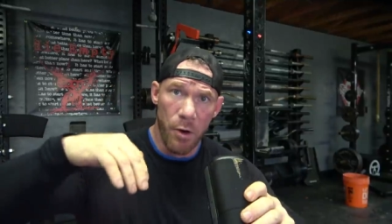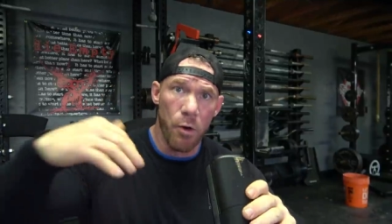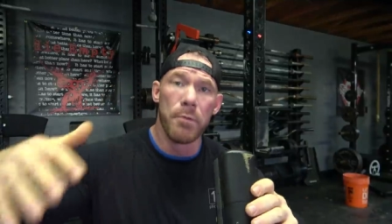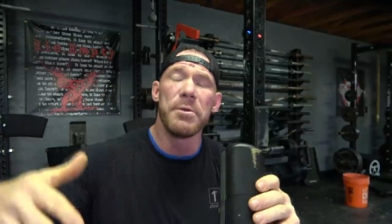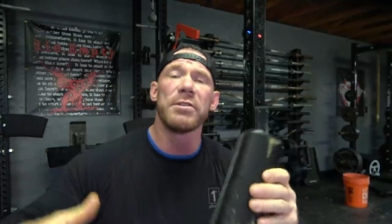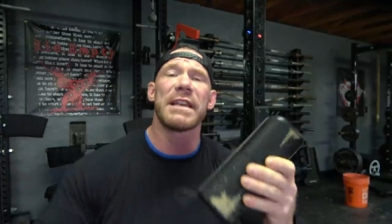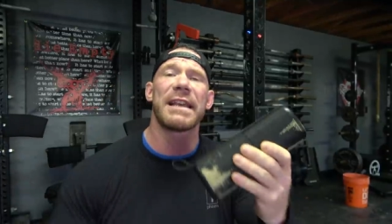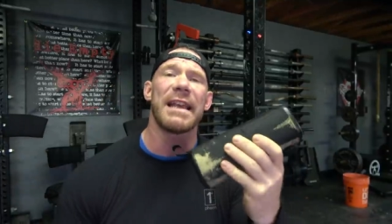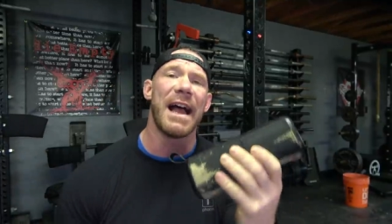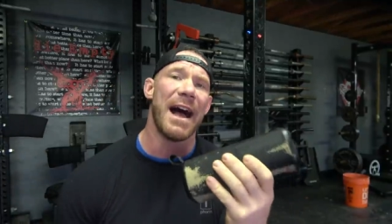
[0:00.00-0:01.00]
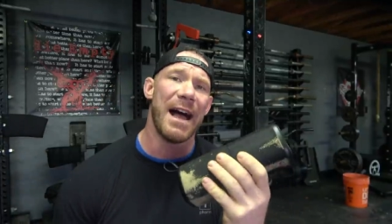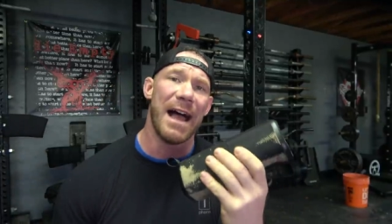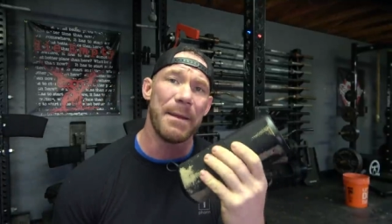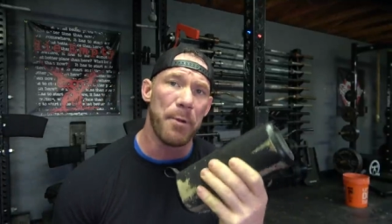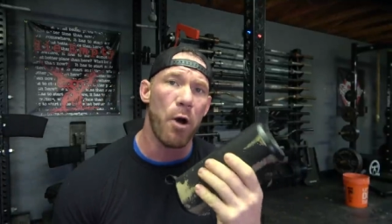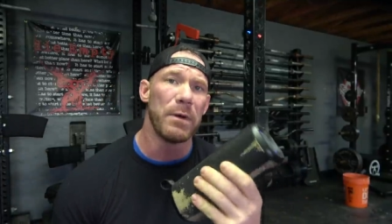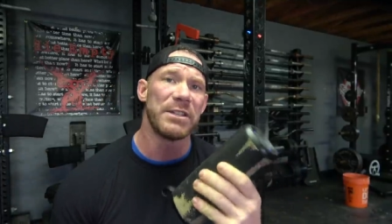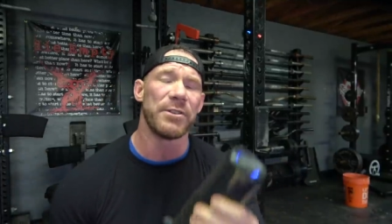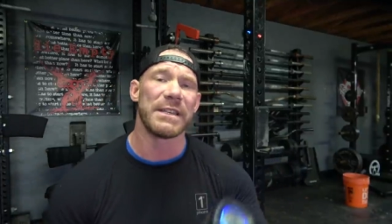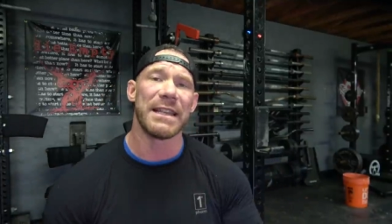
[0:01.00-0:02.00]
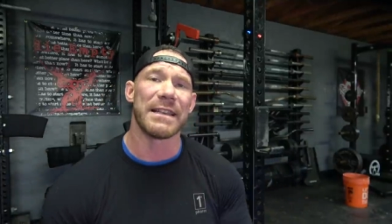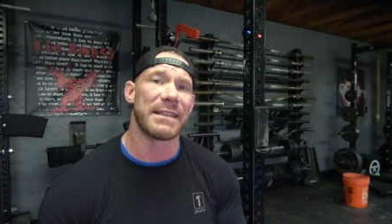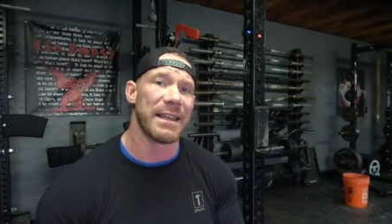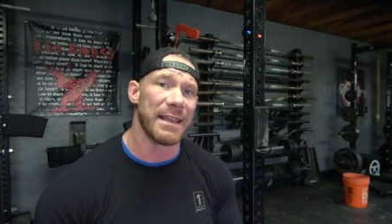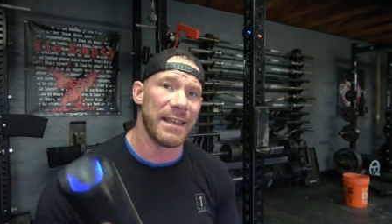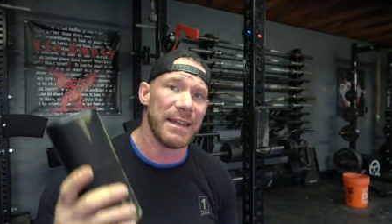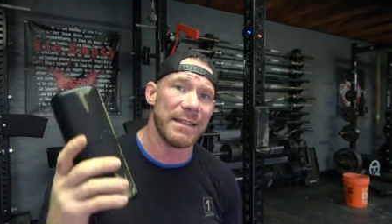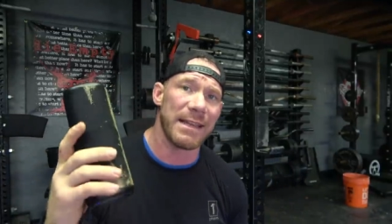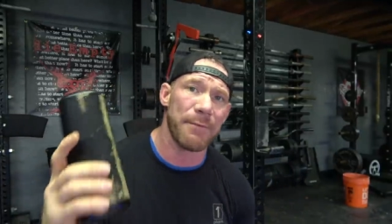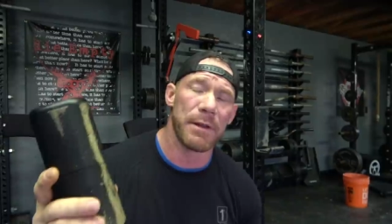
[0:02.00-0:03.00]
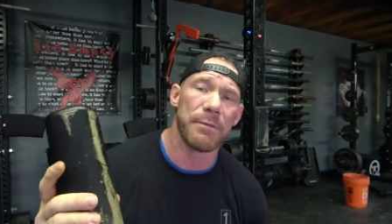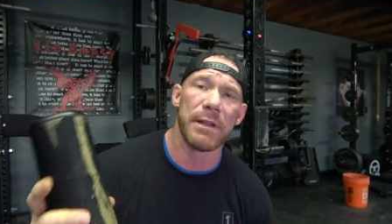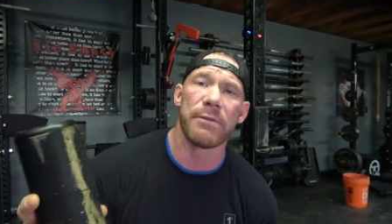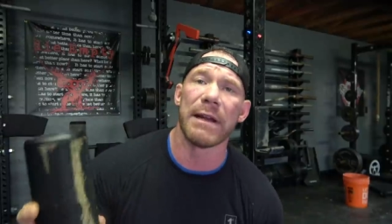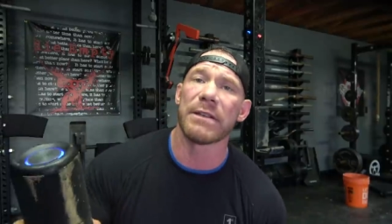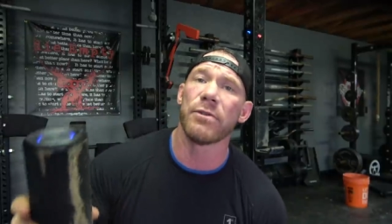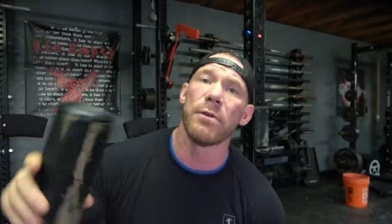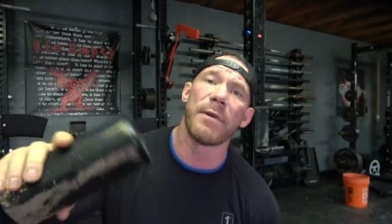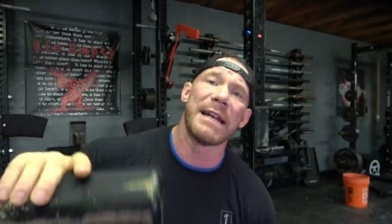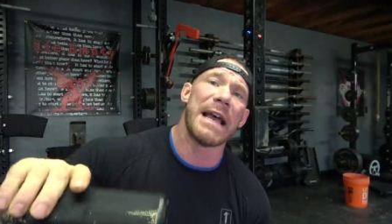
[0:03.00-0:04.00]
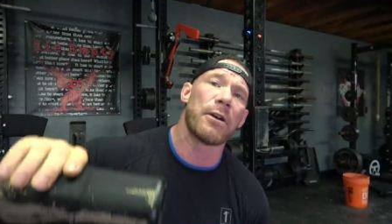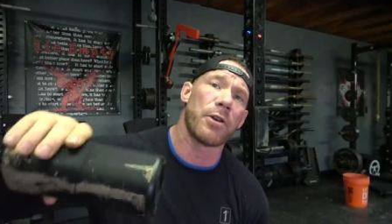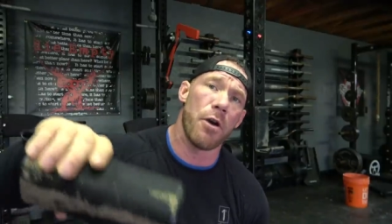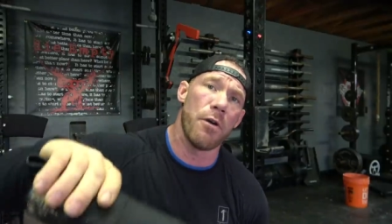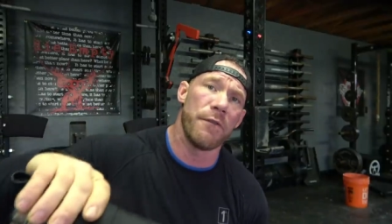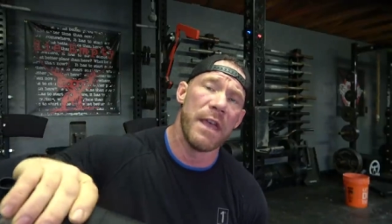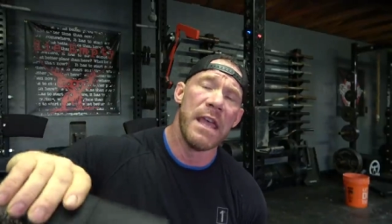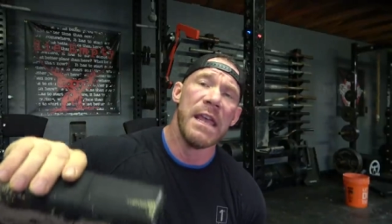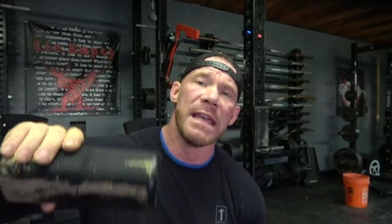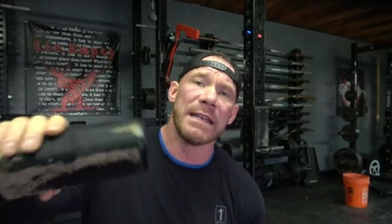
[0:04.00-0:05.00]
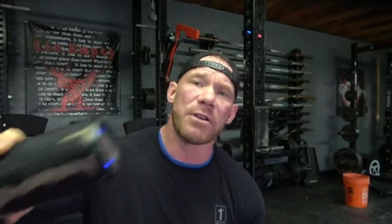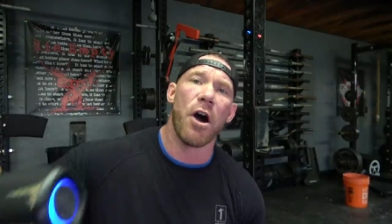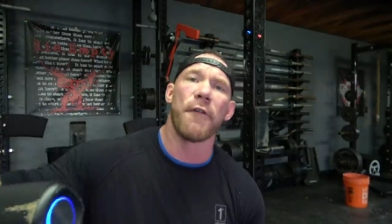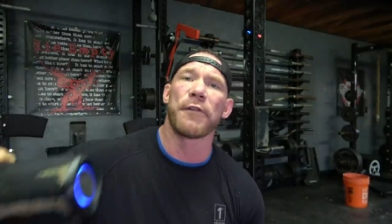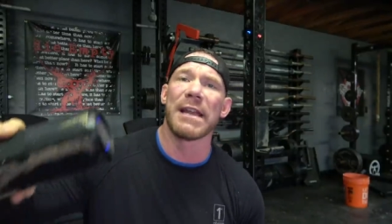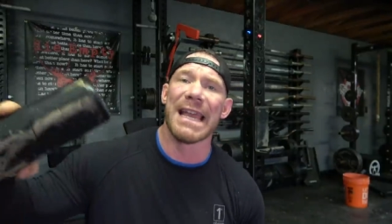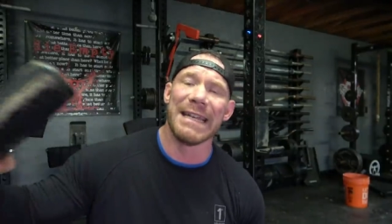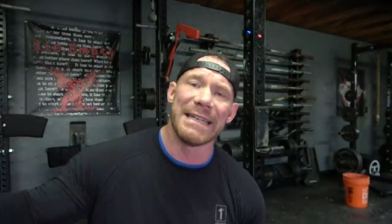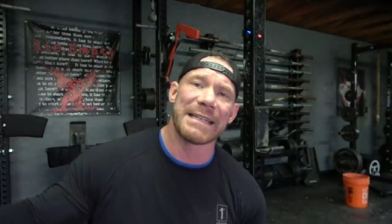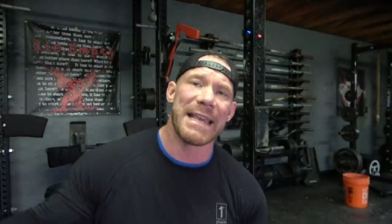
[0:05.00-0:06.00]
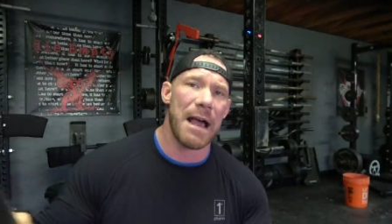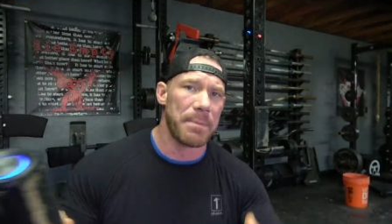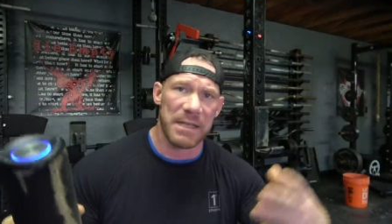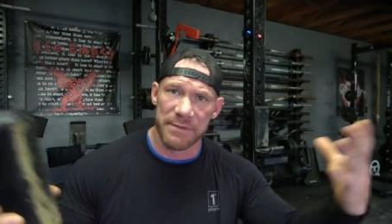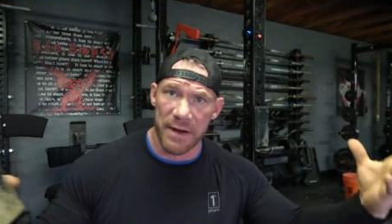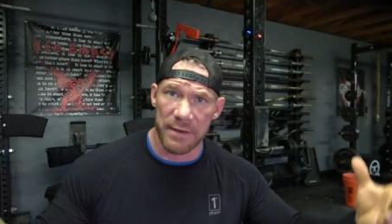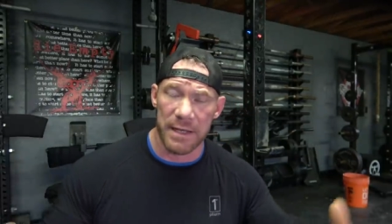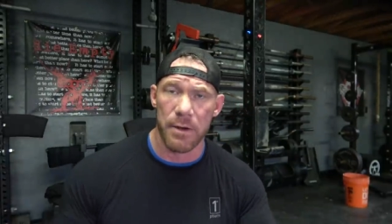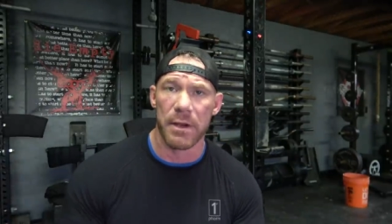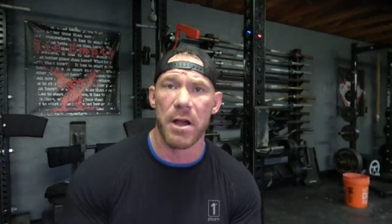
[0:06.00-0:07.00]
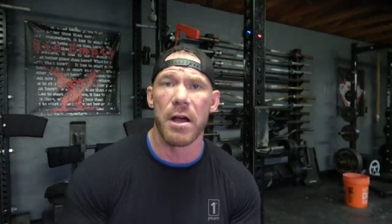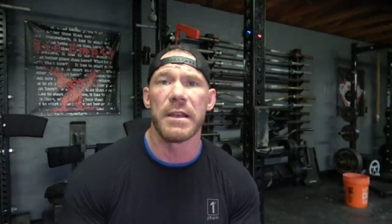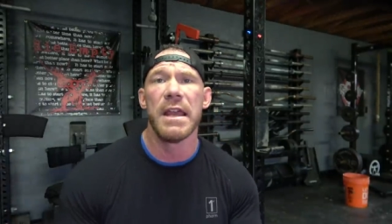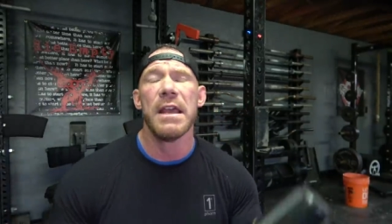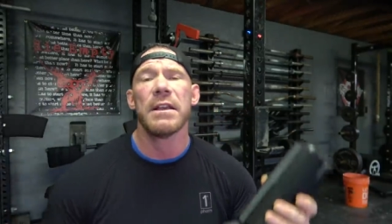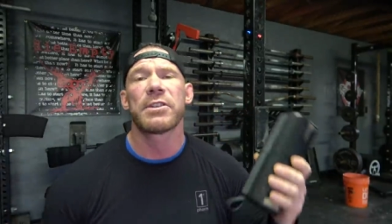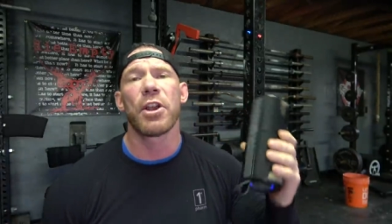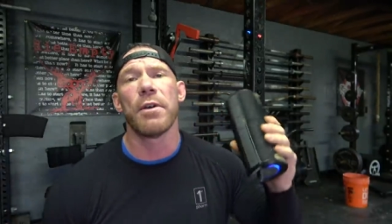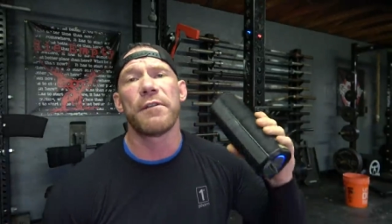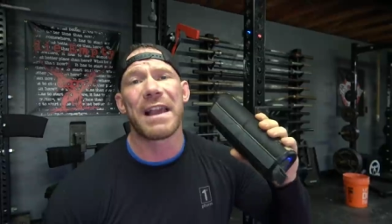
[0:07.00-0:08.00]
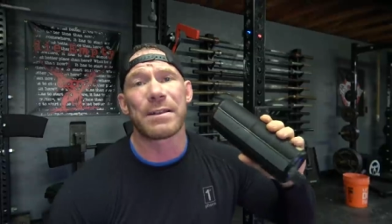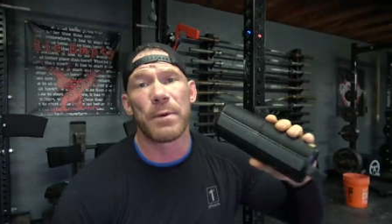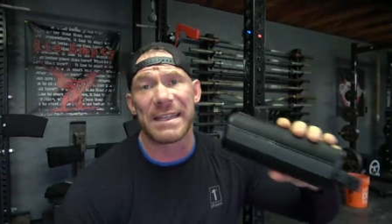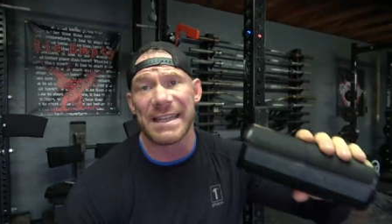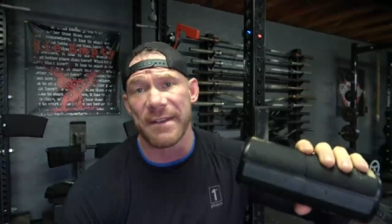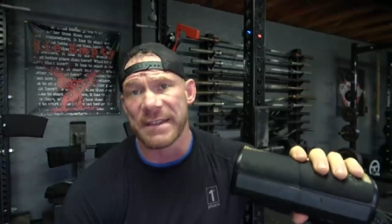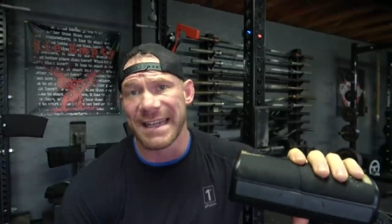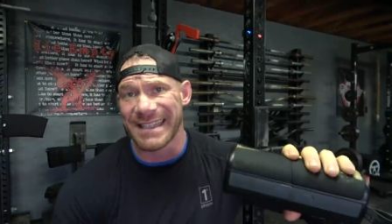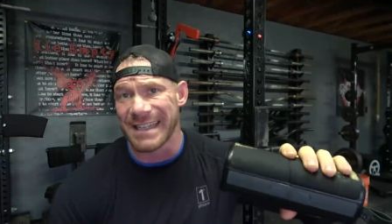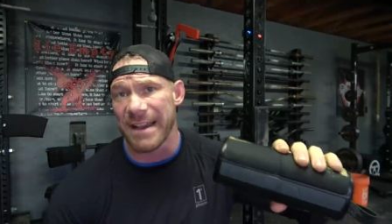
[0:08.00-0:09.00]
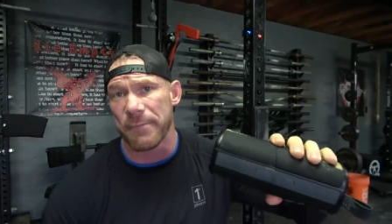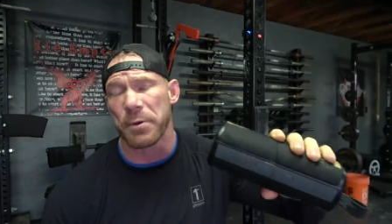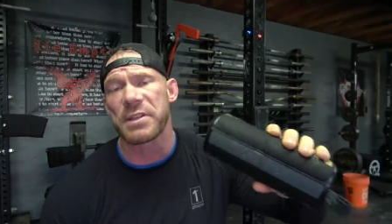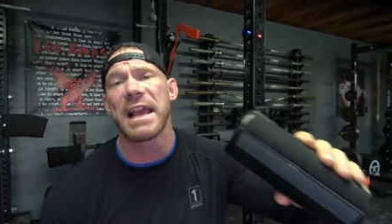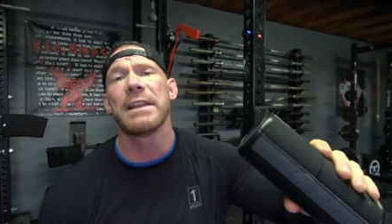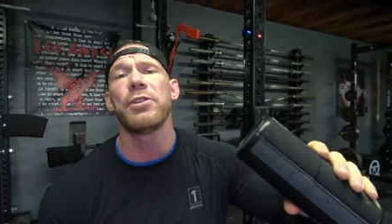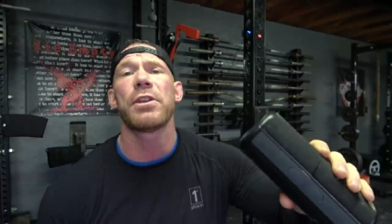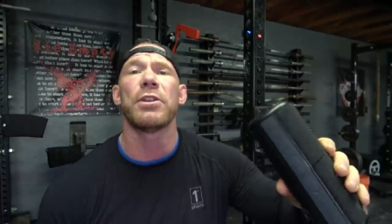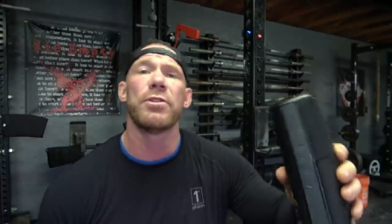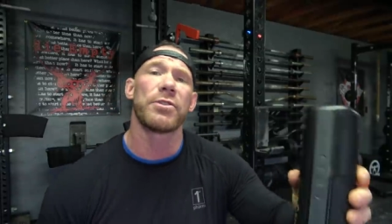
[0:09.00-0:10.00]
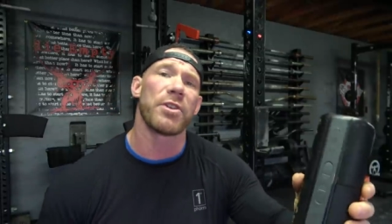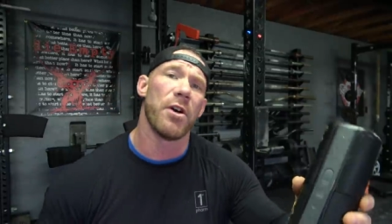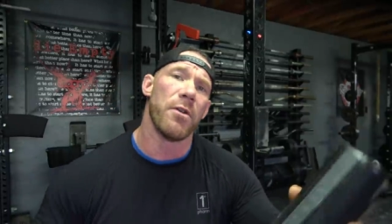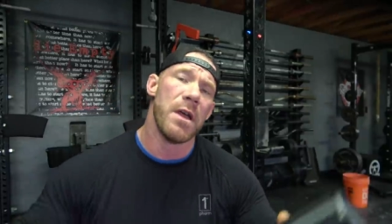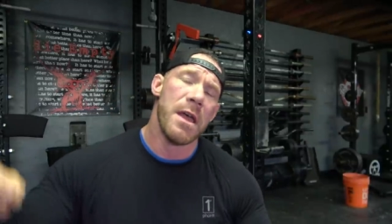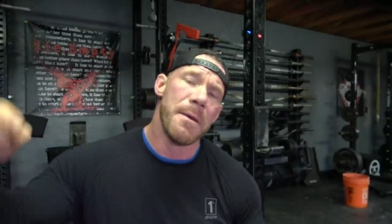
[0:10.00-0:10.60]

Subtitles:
or music, I'm always using this thing. It is a really, really great tool. And right now, Cove is offering a discount because of everything going on. So if you guys want to save 67%, you can do so